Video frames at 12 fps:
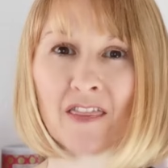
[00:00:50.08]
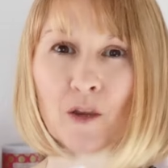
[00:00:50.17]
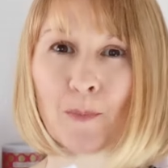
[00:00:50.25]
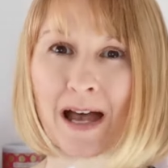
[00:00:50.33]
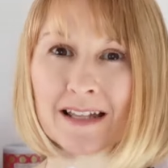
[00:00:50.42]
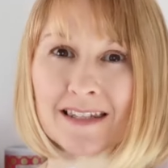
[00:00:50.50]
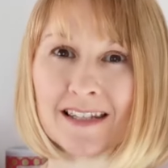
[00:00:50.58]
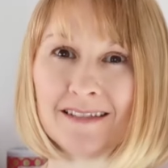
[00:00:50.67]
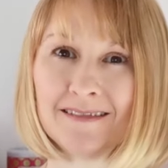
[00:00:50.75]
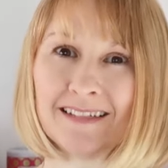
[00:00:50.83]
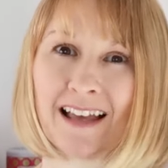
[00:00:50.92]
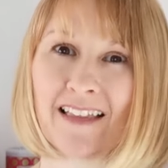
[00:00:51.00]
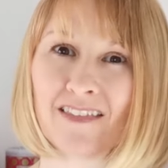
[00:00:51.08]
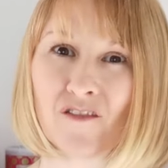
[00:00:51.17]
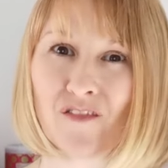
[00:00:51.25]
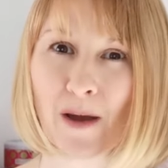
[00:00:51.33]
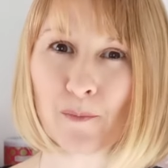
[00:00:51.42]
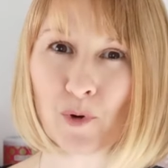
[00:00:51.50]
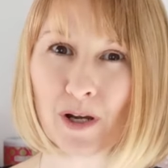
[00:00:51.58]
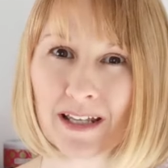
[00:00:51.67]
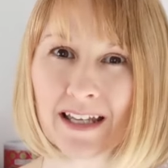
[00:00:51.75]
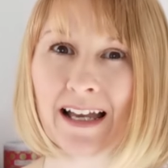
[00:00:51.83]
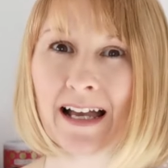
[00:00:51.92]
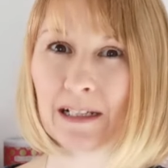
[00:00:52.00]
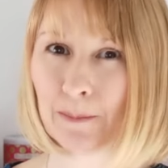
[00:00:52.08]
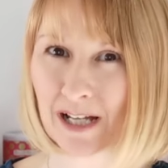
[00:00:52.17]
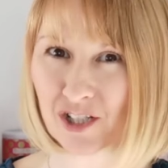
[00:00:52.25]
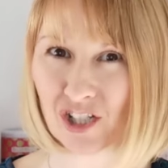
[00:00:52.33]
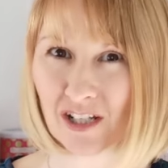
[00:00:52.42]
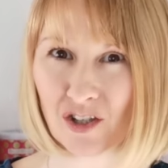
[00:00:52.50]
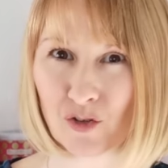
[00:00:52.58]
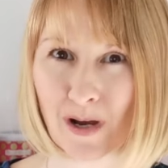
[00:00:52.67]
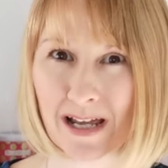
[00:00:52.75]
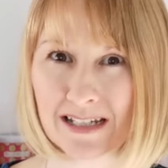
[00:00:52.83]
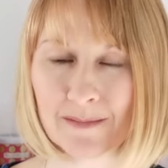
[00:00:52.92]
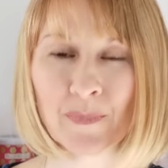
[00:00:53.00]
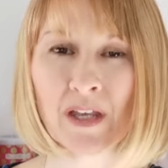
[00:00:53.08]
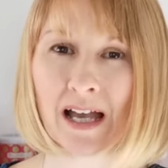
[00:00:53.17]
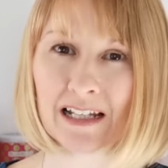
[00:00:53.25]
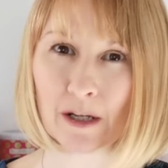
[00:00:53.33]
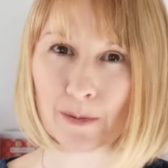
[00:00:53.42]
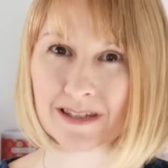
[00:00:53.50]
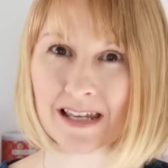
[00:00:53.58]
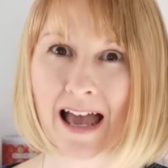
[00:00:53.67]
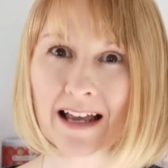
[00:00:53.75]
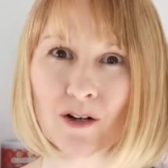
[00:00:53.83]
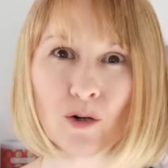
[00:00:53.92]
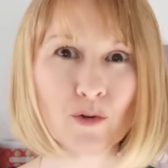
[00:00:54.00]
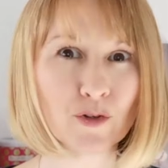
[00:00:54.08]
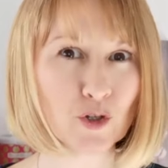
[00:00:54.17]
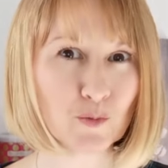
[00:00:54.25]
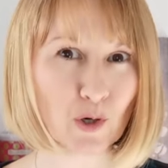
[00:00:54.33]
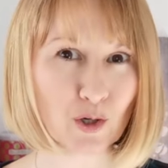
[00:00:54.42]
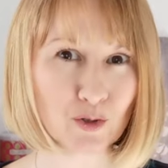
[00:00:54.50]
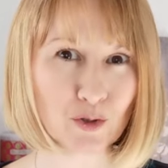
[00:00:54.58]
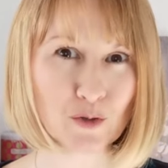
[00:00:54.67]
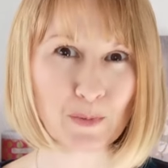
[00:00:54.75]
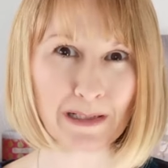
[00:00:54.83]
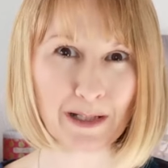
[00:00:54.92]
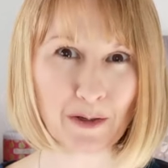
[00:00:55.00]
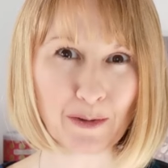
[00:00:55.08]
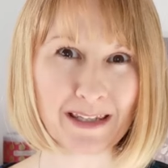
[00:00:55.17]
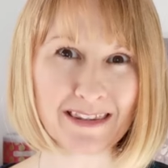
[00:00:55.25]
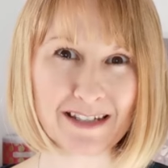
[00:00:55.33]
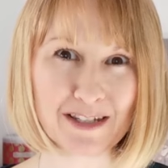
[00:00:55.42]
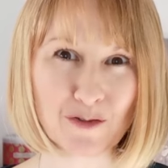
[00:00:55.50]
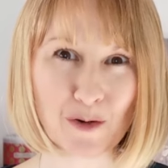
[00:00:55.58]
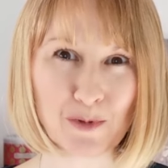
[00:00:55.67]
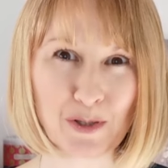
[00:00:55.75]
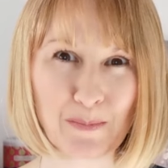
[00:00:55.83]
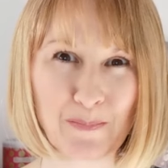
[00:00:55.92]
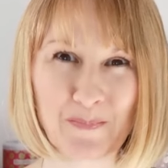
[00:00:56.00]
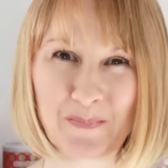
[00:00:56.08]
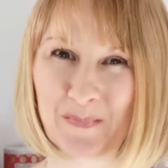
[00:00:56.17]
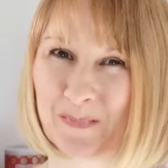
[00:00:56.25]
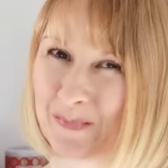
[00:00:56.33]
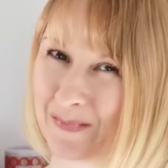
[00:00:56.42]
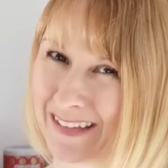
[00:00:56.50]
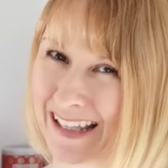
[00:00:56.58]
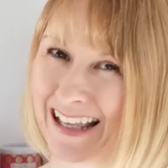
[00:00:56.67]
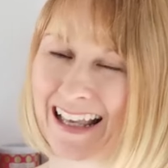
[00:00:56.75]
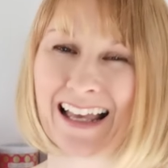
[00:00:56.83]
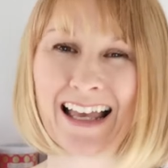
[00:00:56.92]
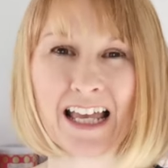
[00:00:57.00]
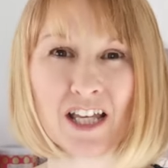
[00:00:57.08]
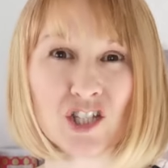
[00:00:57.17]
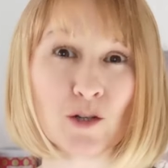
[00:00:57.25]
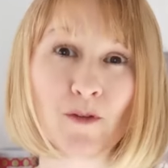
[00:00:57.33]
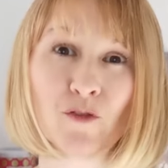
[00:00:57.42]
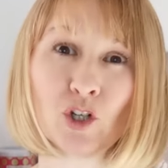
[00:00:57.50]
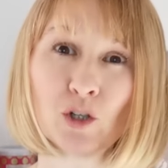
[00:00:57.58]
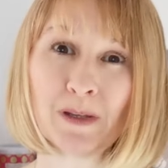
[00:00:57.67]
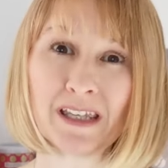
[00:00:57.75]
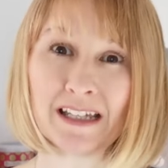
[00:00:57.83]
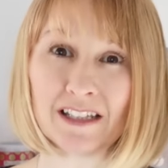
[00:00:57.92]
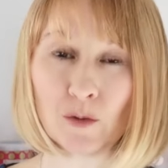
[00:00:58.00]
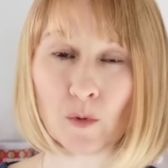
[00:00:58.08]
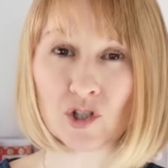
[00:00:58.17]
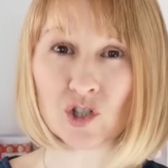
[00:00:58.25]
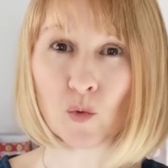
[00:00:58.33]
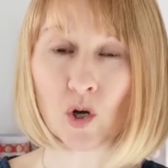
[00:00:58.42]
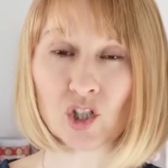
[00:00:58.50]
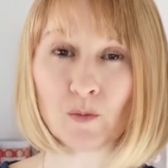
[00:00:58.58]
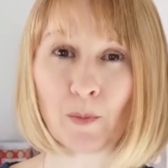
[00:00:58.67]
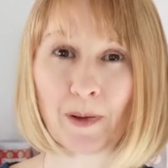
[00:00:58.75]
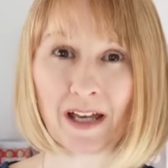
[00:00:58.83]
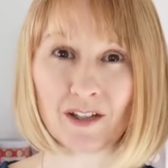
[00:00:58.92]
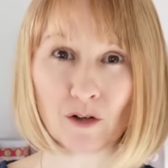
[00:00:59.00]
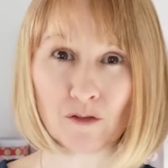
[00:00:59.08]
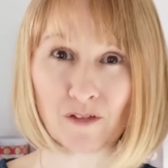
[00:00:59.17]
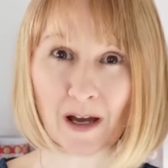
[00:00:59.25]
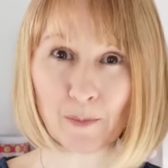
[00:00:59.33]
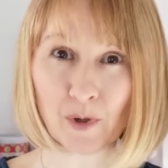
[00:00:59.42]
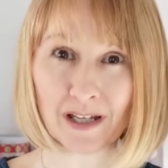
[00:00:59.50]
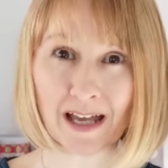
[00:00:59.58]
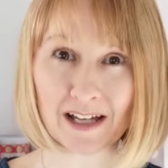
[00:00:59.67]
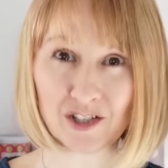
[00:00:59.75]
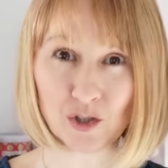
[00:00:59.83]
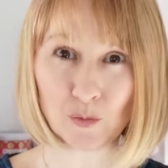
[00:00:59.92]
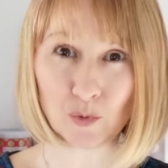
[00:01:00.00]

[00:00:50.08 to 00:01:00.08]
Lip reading: The pattern, the fabric, and a matching thread. And I will tag all those products below in the description. So before you begin, you want to wash and prepare your fabric as